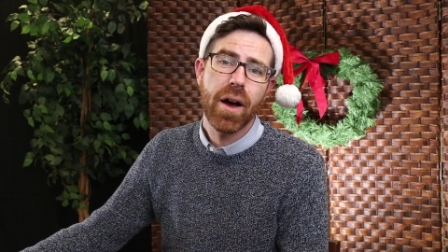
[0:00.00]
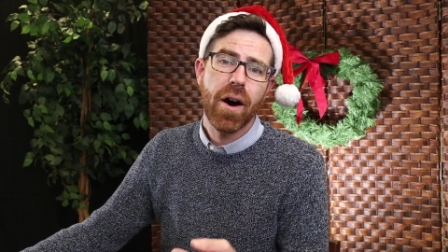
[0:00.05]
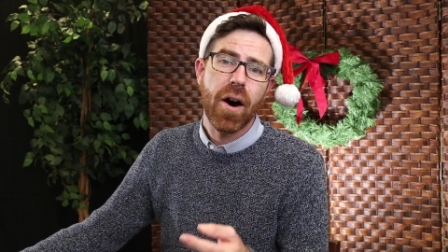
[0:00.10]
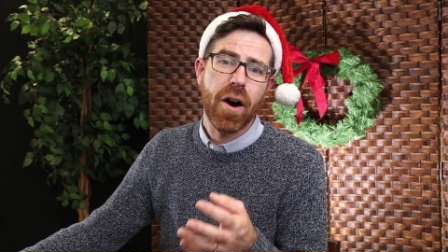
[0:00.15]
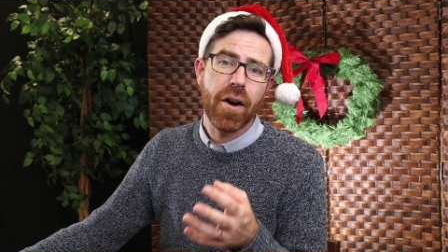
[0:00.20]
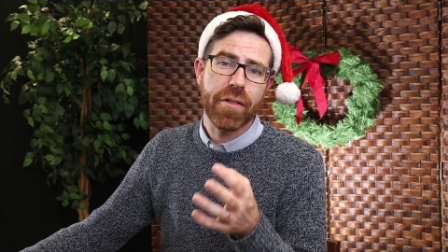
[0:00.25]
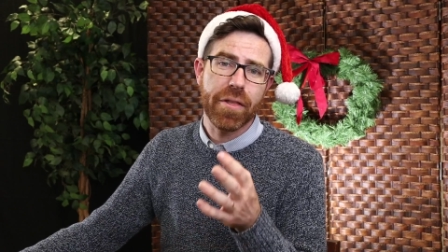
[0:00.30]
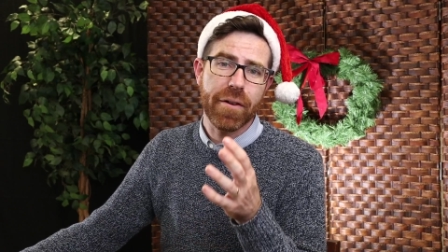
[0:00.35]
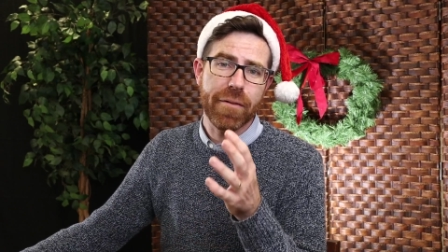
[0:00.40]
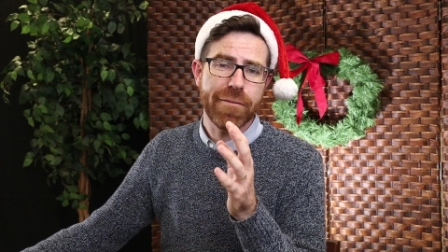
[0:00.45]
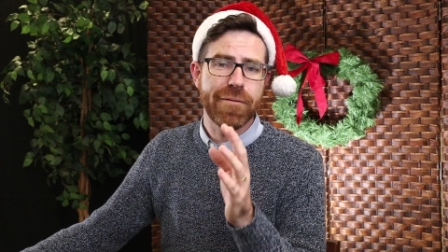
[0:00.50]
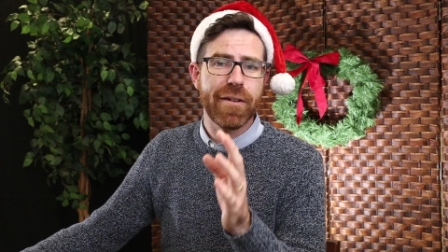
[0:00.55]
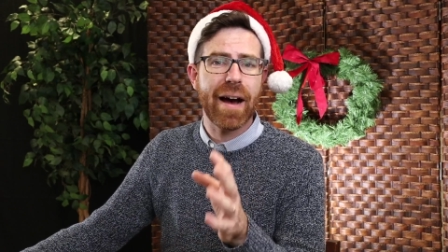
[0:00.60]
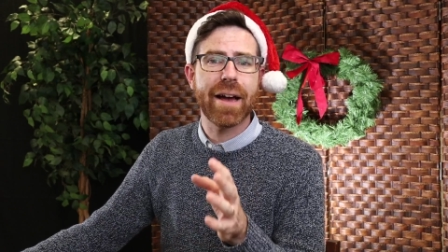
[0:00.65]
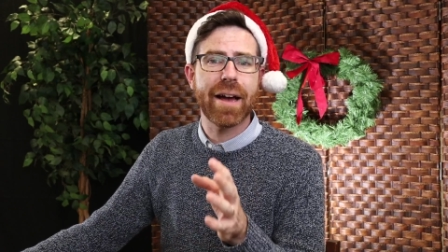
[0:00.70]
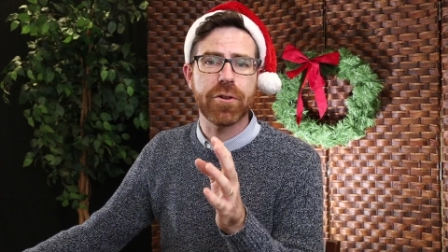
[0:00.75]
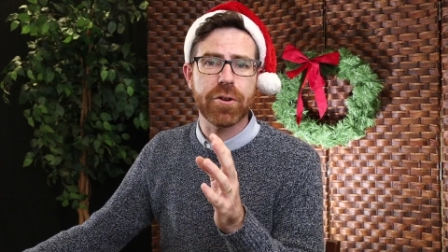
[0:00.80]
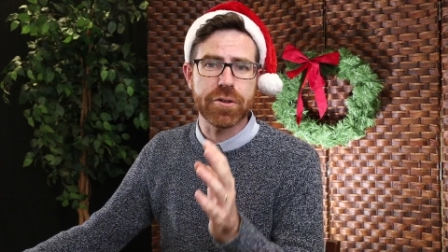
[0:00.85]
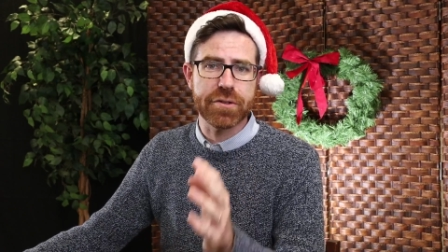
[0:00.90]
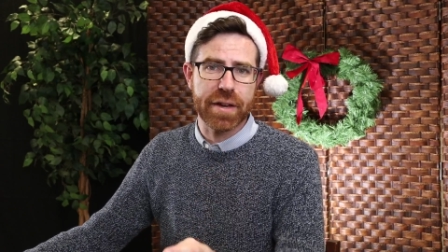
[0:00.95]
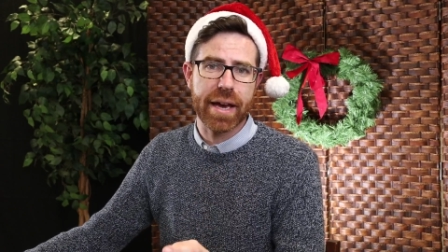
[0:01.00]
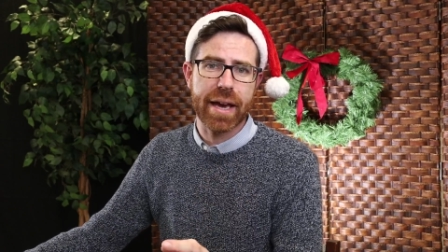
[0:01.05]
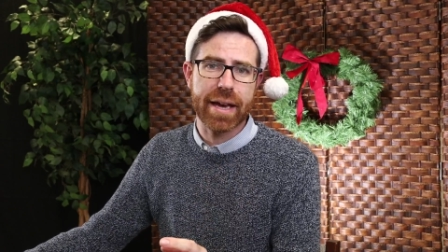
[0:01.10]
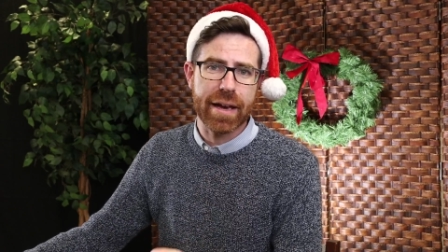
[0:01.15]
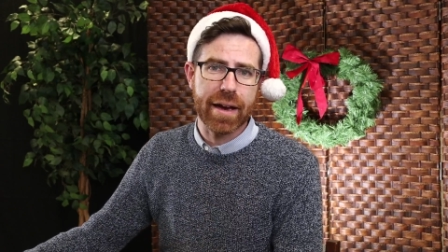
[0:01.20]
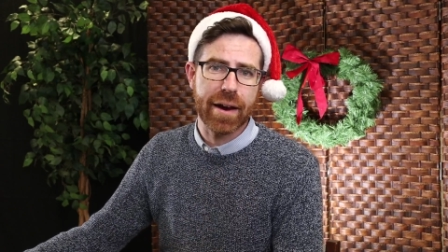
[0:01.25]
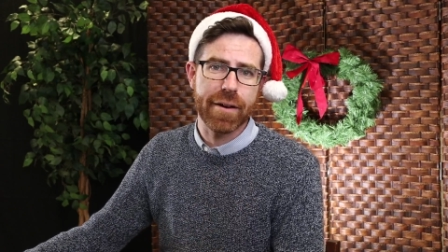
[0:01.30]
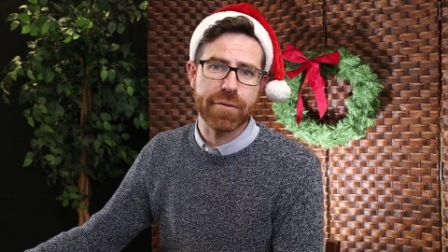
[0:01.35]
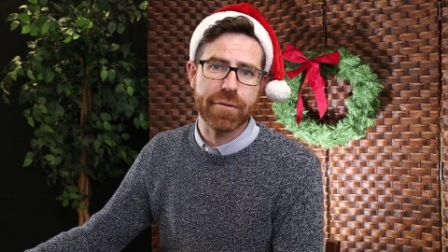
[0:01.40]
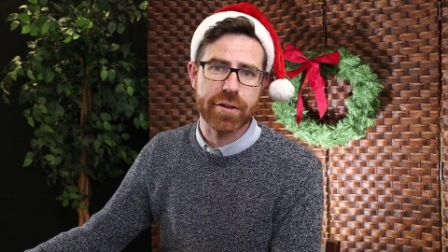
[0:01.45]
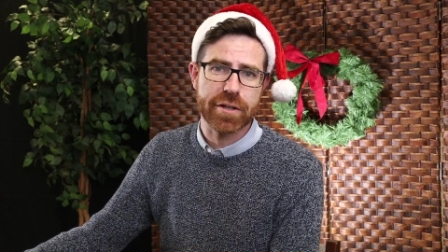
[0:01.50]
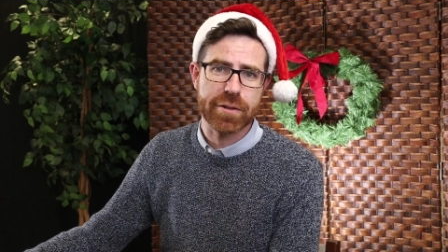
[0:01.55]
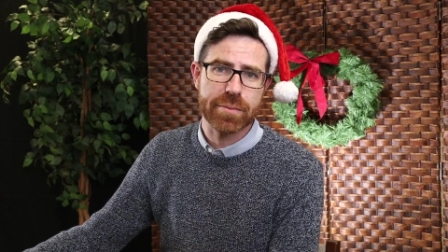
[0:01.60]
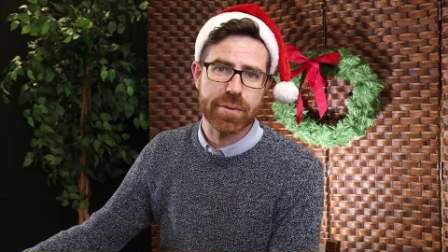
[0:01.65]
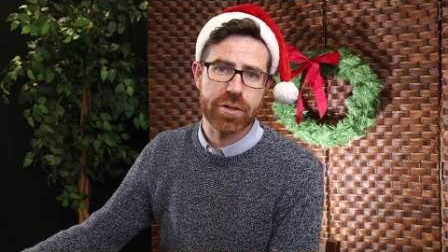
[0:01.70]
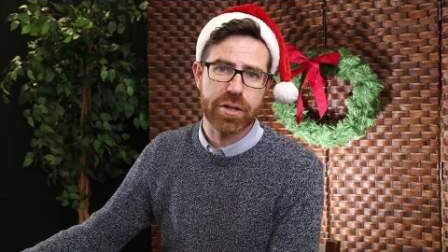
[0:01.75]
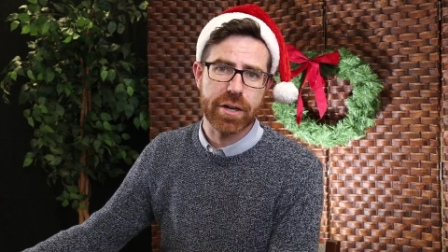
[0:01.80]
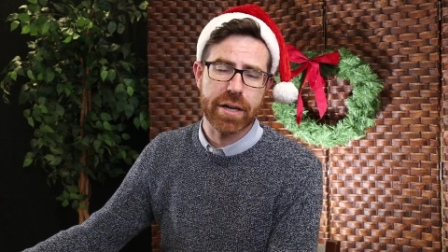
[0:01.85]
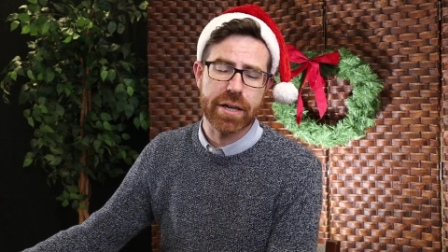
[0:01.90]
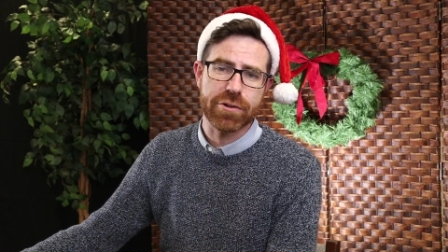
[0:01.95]
on the final day of
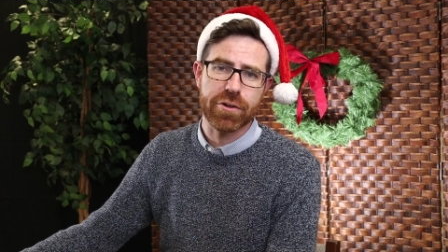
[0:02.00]
Christmas sharing